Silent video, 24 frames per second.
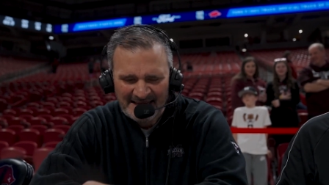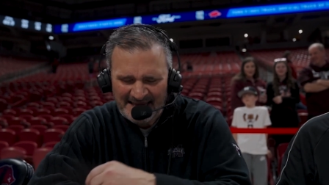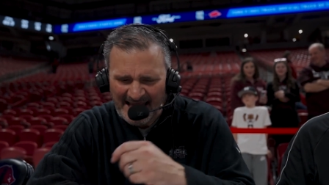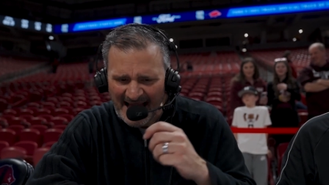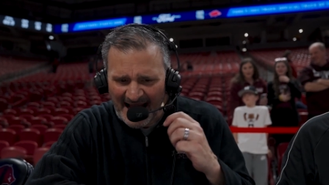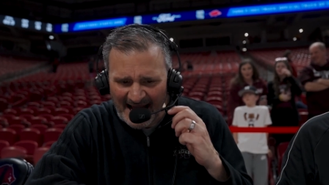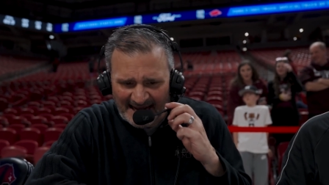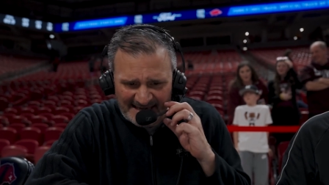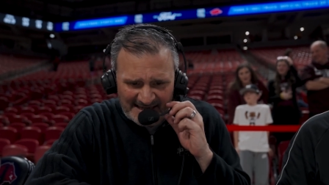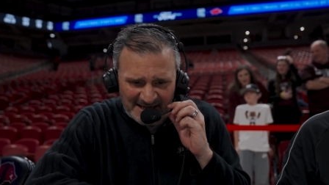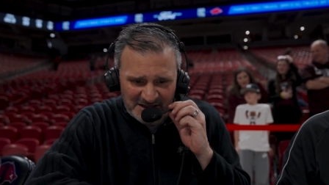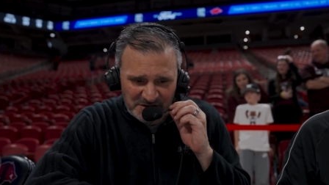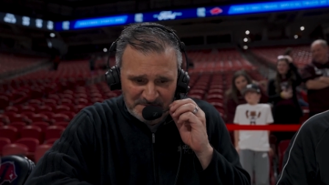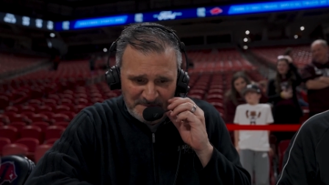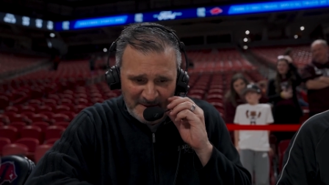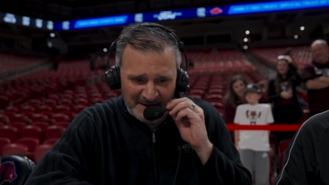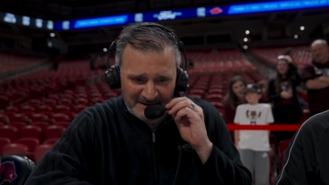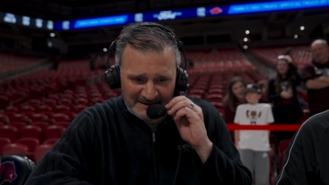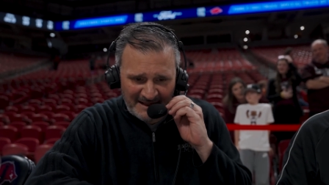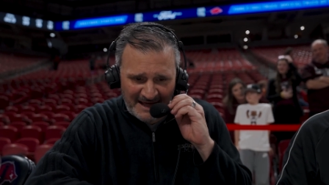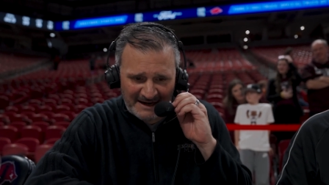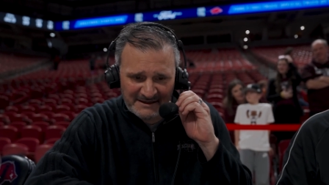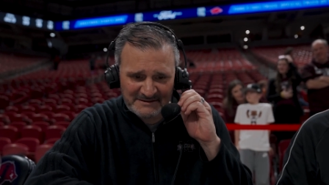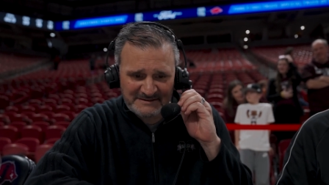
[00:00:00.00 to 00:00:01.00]
yeah, I didn't
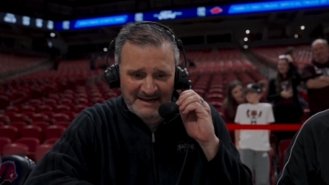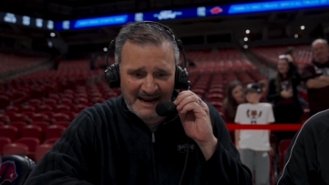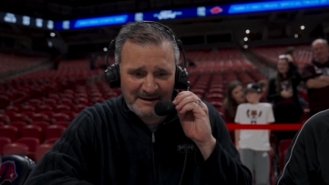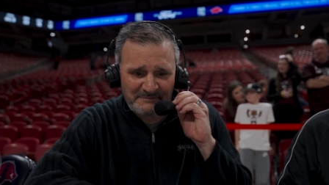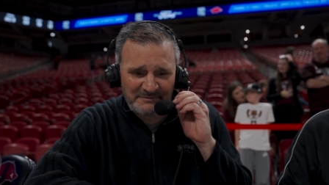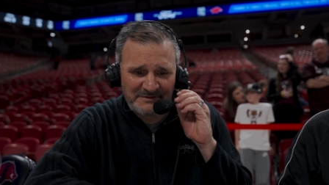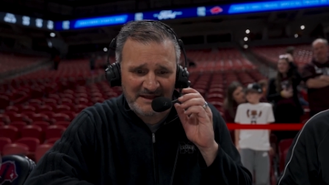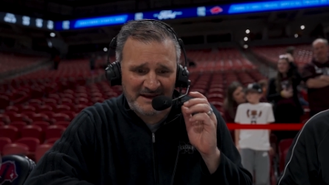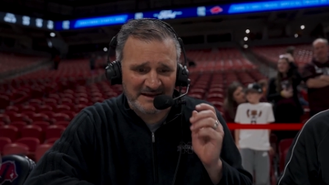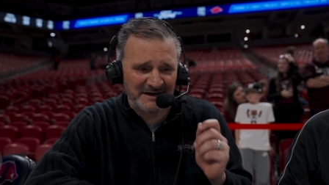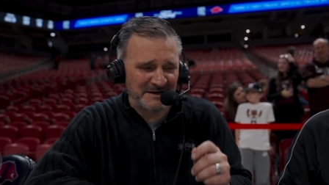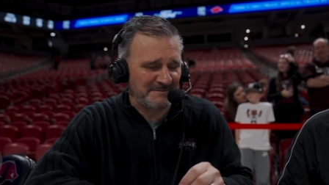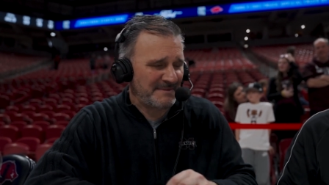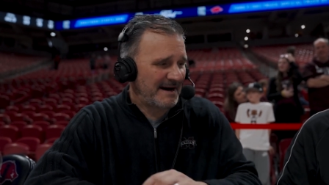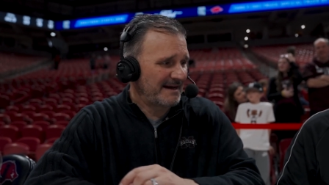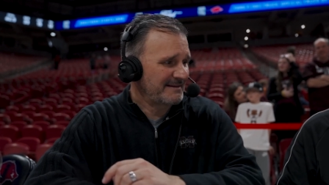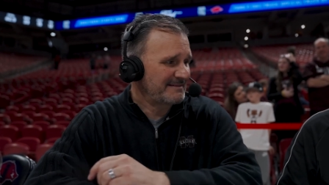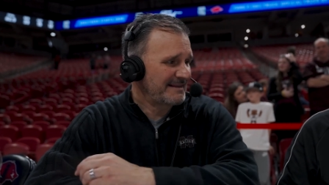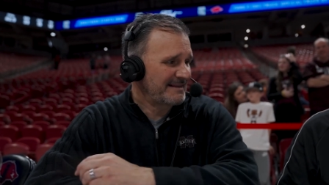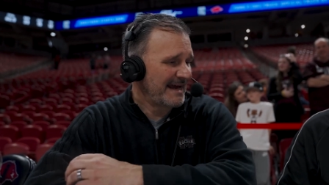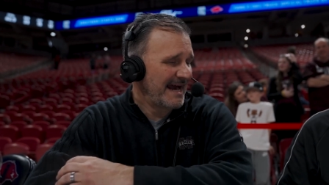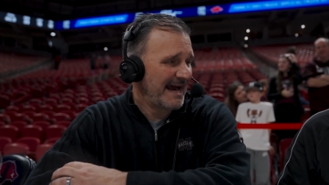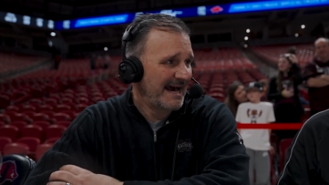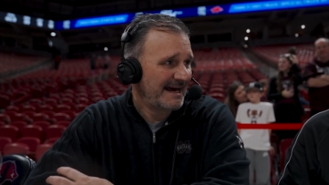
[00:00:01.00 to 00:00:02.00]
spend a lot of time thinking
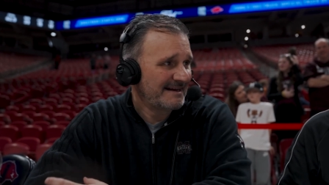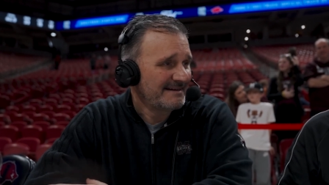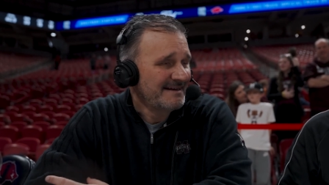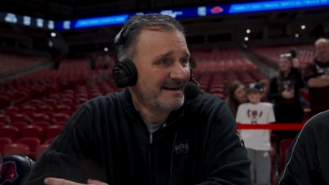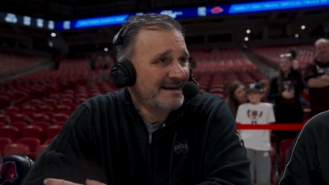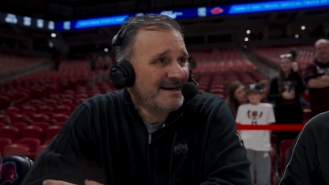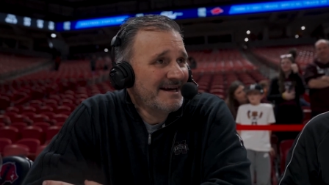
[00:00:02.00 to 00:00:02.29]
about that.